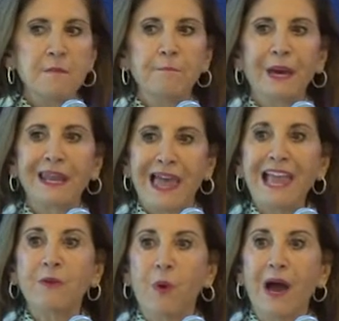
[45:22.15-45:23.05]
But
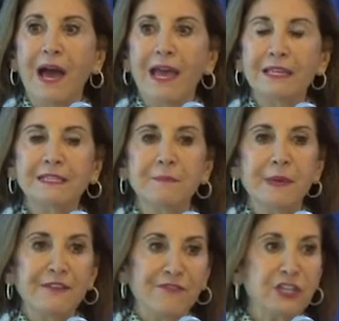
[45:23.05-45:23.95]
likewise, the
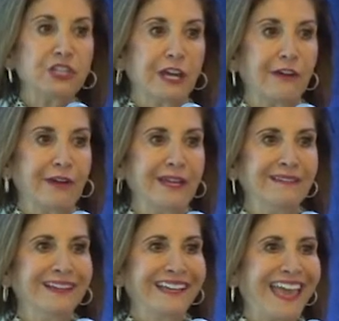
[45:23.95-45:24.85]
beneficiary
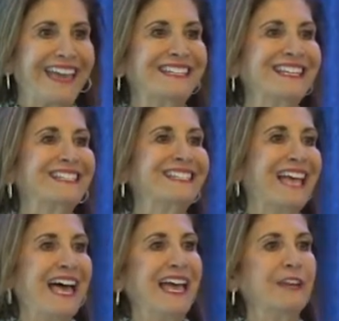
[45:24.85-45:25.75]
can't
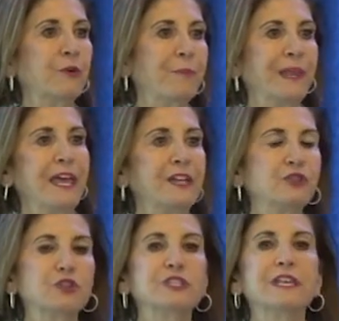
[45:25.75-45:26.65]
assign or pledge
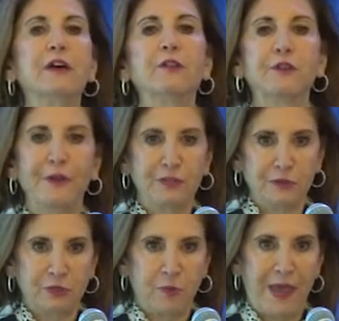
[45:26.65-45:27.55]
or sell their
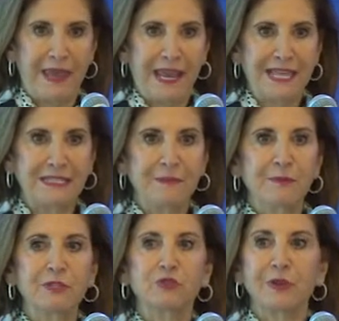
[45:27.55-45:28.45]
interest away. It has to be
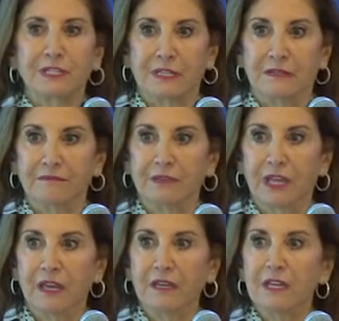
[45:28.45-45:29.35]
restricted.
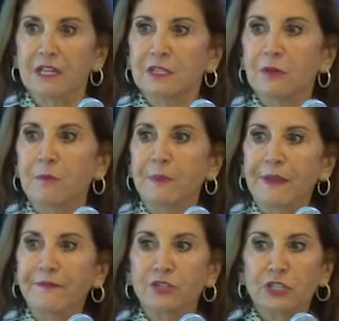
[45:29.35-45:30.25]
Okay? So
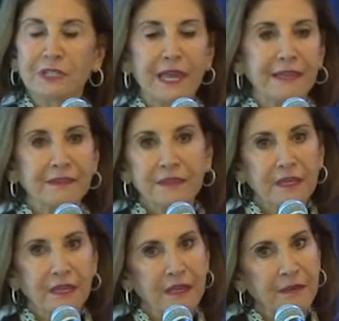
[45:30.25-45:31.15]
just like
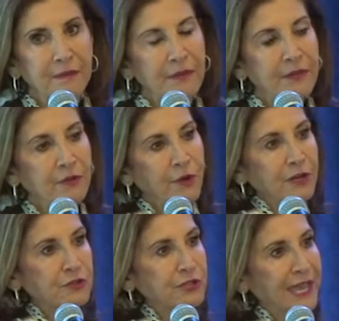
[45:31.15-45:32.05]
the
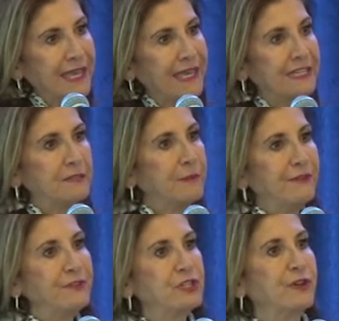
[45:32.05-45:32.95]
creditors can't get it, the
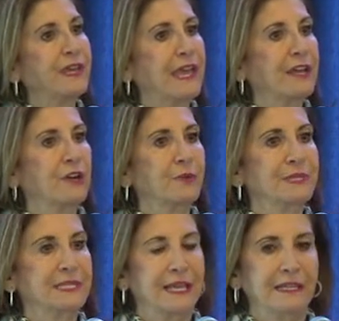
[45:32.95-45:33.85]
beneficiary can't go
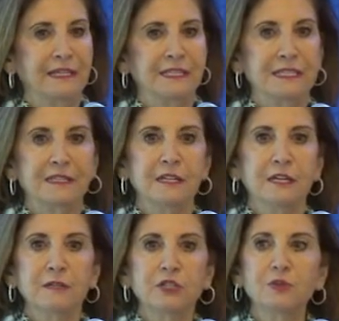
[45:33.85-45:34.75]
and sell it. It's a
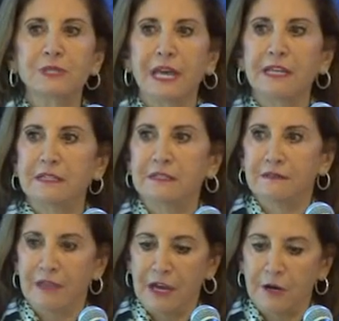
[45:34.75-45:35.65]
two-sided
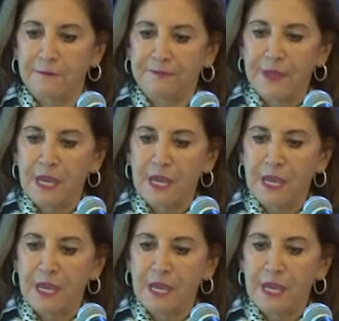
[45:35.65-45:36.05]
there.